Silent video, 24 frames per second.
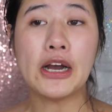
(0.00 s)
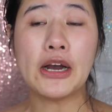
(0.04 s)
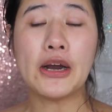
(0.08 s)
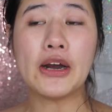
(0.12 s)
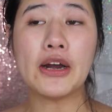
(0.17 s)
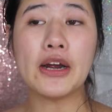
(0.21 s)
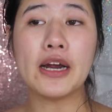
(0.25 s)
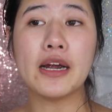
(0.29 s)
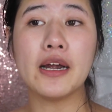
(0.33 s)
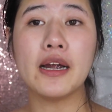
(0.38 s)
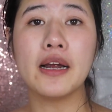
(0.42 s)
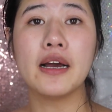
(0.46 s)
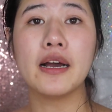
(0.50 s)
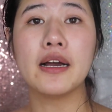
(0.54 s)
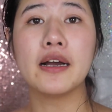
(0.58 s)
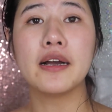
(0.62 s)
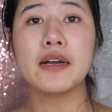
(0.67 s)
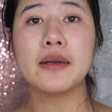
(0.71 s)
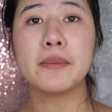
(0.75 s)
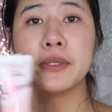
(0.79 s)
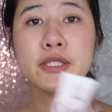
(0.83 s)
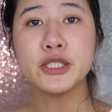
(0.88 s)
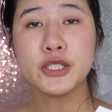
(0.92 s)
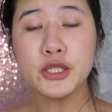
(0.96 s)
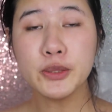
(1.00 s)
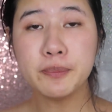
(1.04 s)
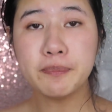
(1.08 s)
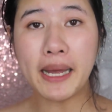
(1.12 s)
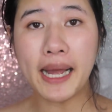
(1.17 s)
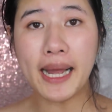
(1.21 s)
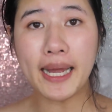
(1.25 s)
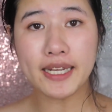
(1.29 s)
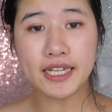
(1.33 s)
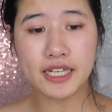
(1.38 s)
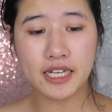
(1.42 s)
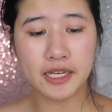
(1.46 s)
or 2
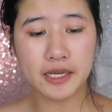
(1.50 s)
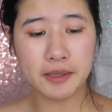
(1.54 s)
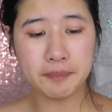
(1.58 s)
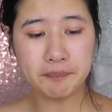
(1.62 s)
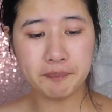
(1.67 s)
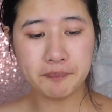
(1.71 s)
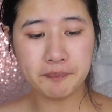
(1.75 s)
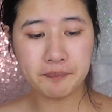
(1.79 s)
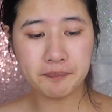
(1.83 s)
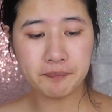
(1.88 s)
backup